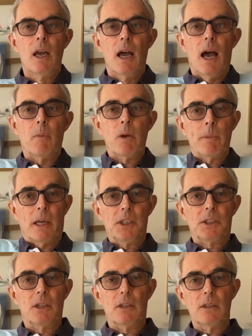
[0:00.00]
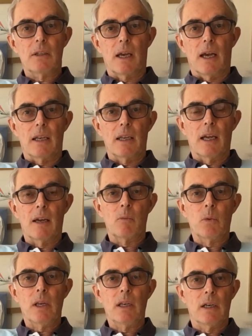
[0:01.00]
And we managed to do that, and
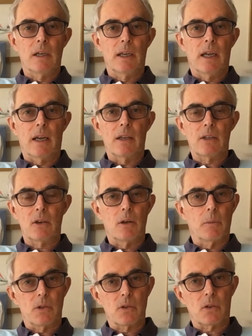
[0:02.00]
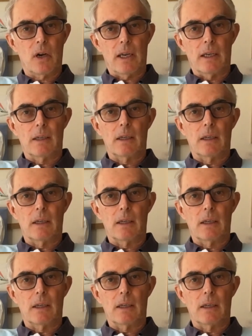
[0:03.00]
we learned how to do it, which was great.